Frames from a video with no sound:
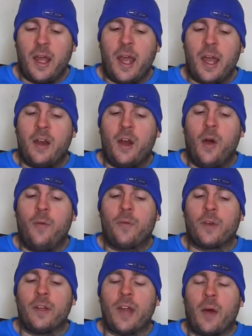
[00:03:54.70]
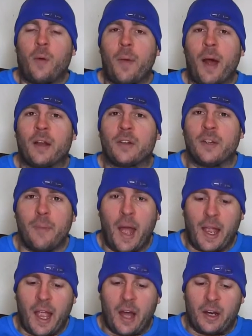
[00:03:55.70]
and hopefully that will balance it
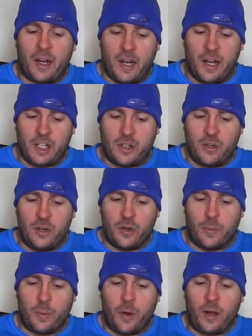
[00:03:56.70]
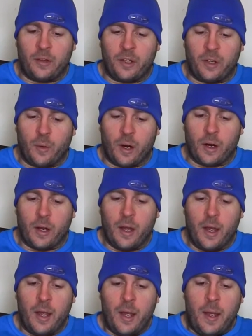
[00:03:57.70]
back out in addition to your pressing work.
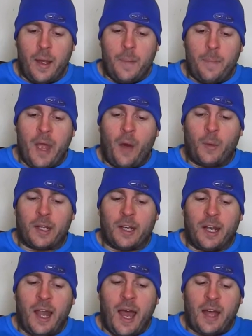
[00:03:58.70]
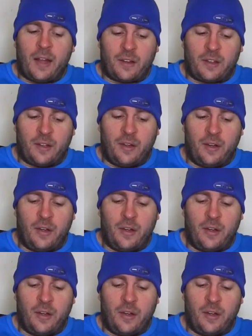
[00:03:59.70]
Now with lats,